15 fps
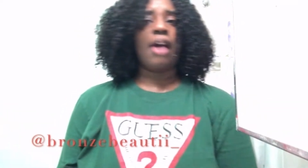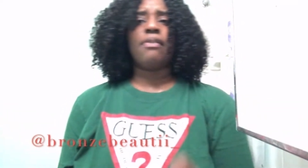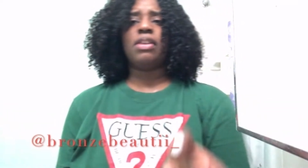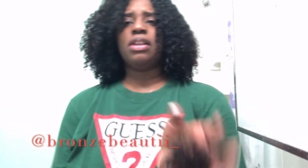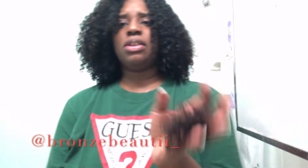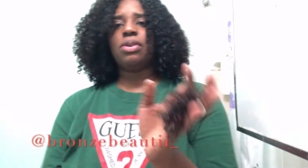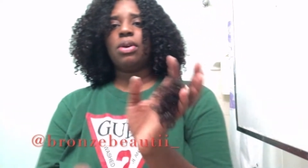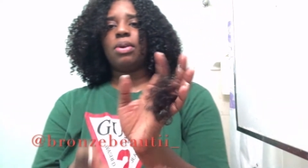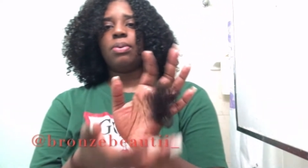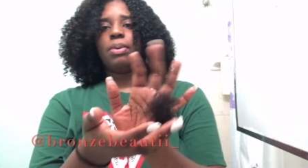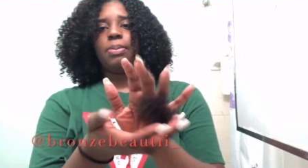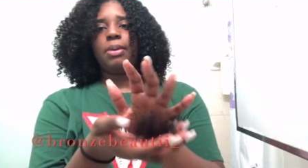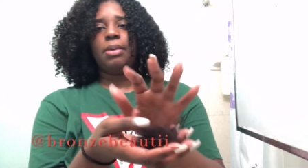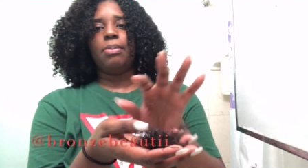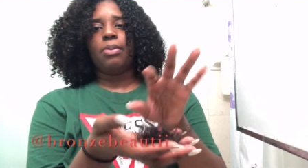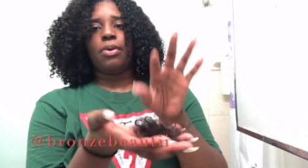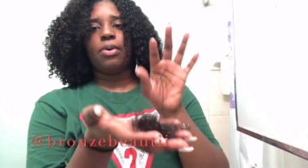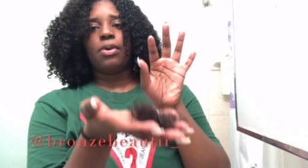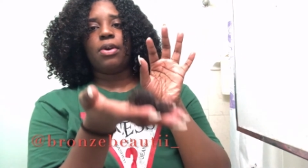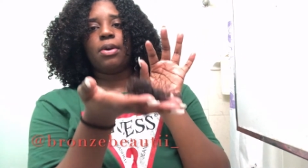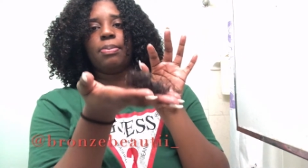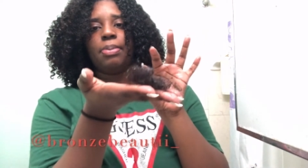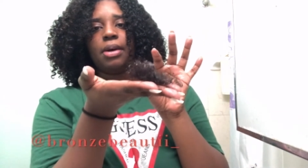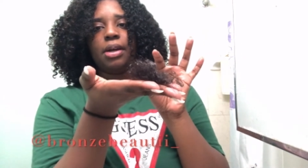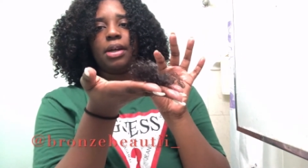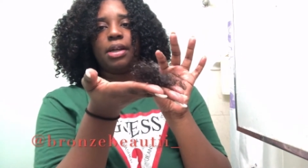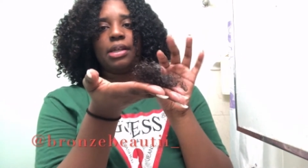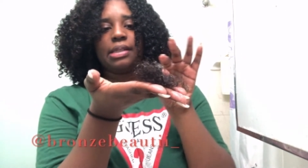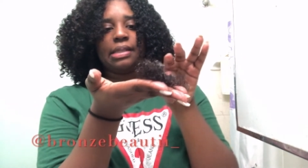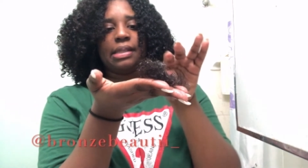really thought it would be more, but
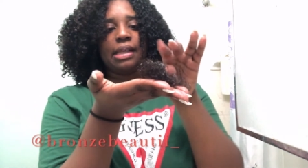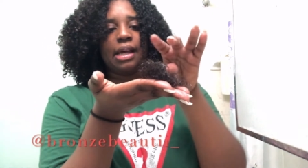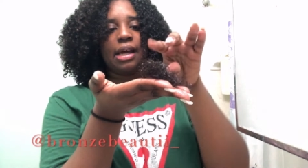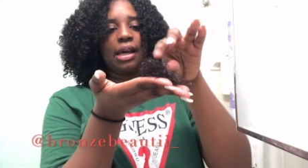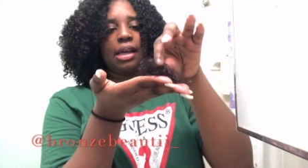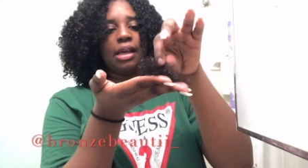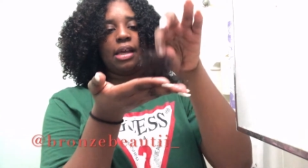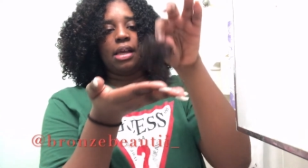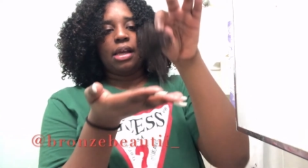it's not.